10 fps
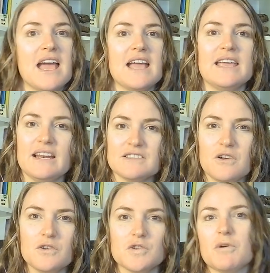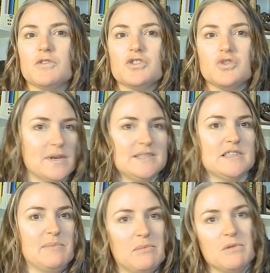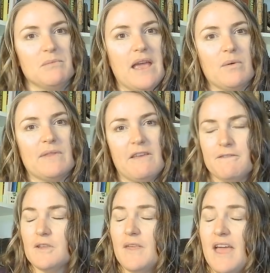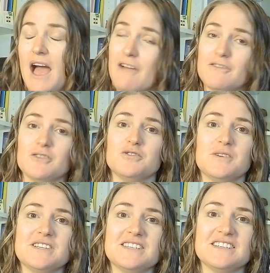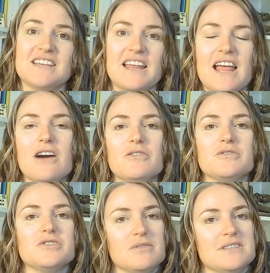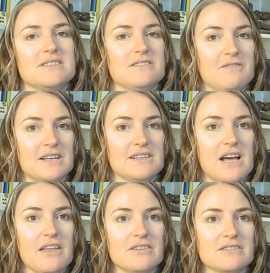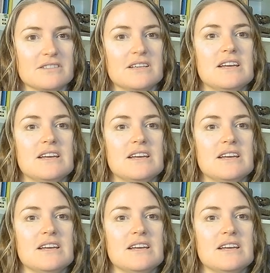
Yet it's also about the choices people make when they feel they have no choices and how those choices affect others